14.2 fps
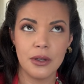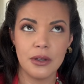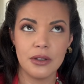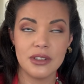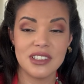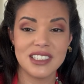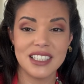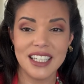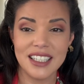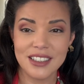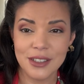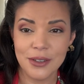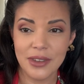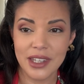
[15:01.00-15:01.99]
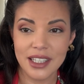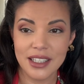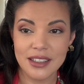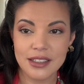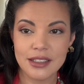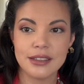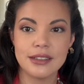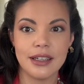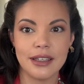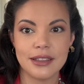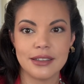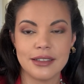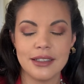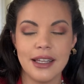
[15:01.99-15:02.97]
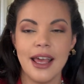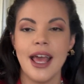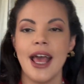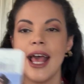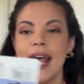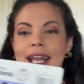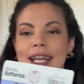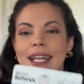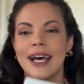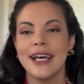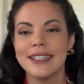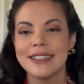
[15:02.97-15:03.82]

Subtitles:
6 of these. Not a